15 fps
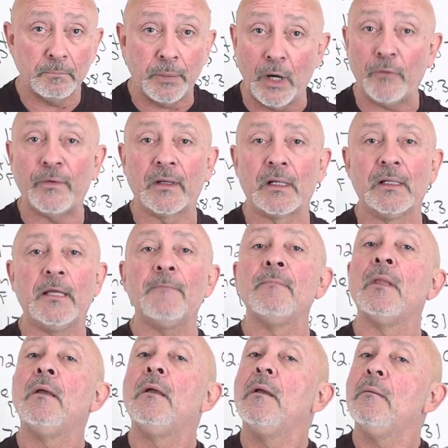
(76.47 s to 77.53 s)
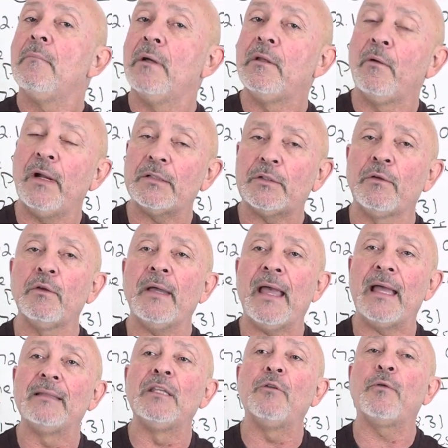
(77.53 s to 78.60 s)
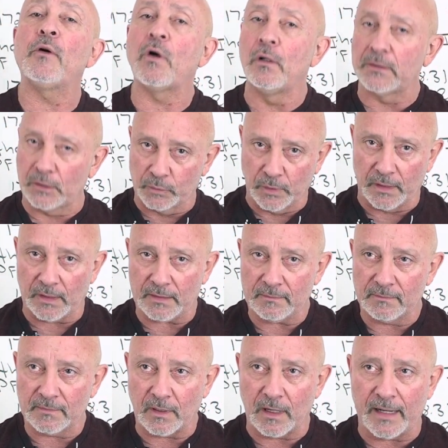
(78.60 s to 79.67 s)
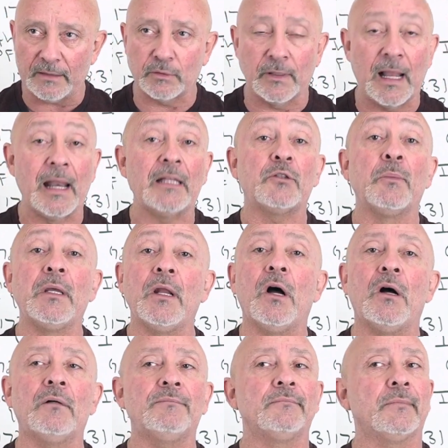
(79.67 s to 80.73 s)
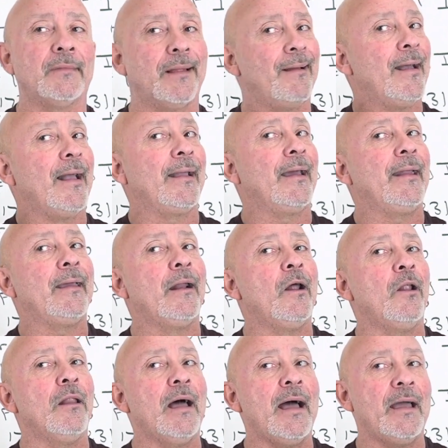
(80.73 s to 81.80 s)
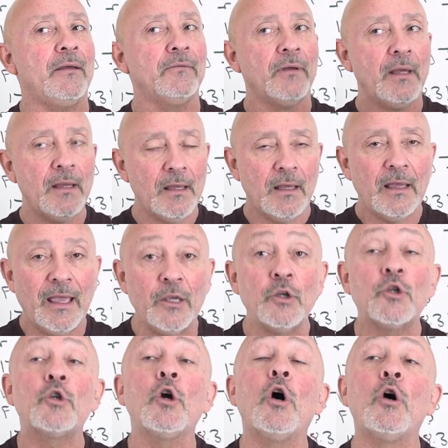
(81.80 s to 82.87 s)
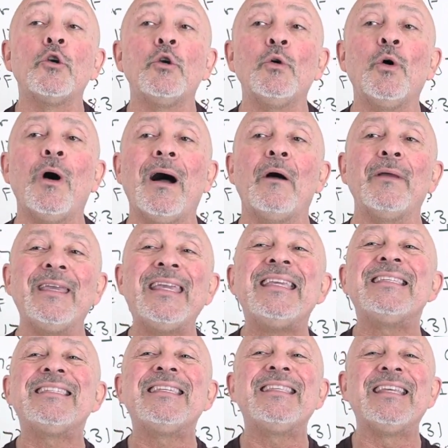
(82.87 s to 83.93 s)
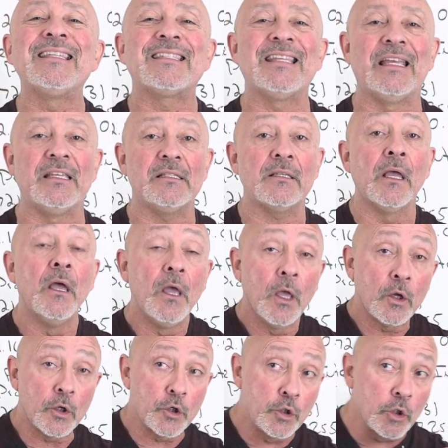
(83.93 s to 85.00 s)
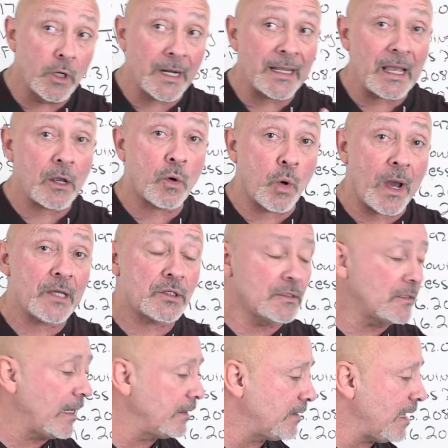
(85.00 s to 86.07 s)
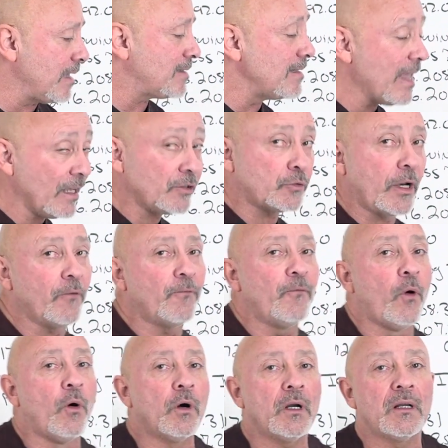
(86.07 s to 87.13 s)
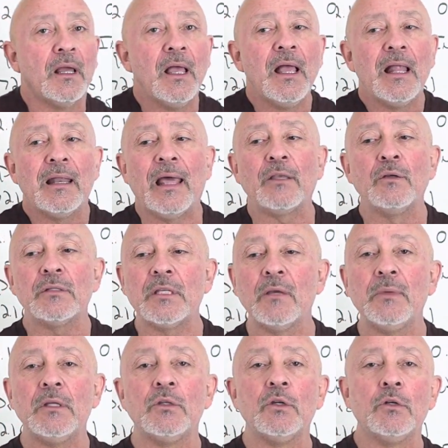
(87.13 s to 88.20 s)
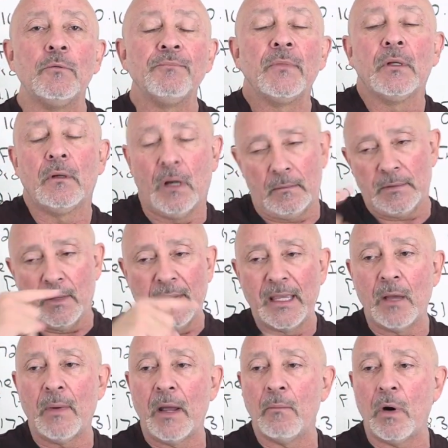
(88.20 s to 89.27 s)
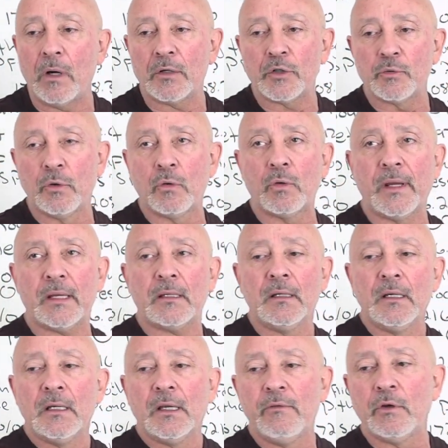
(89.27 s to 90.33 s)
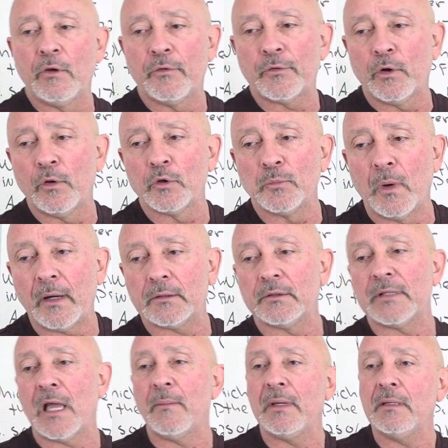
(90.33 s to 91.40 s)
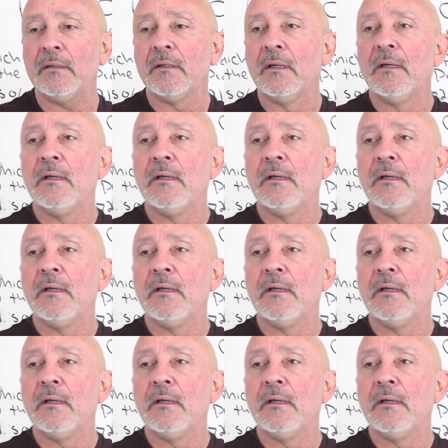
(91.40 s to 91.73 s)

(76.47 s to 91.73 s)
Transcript: perfectly, but the rest of you had difficulties with it. All right, so that lets me know I gotta get on live and show you how easy this is. Because you're gonna get questions like this, not straightforward like you see me do. Oh, let me get my markers real quick. You can throw those markers at me.